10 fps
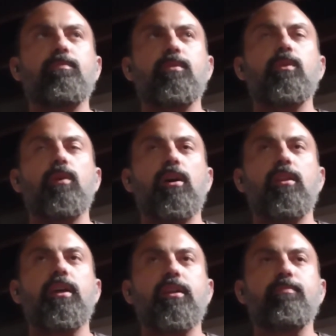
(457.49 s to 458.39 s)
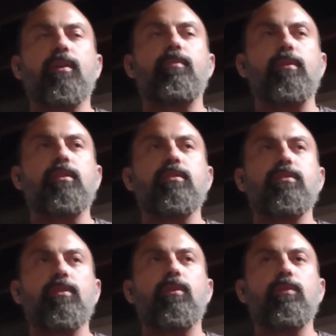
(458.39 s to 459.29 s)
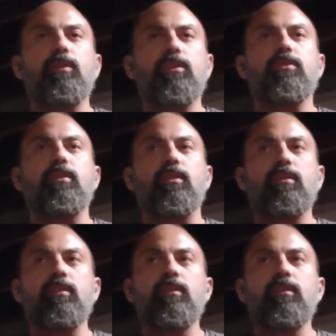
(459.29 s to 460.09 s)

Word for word: pretty well in that department. So that's good.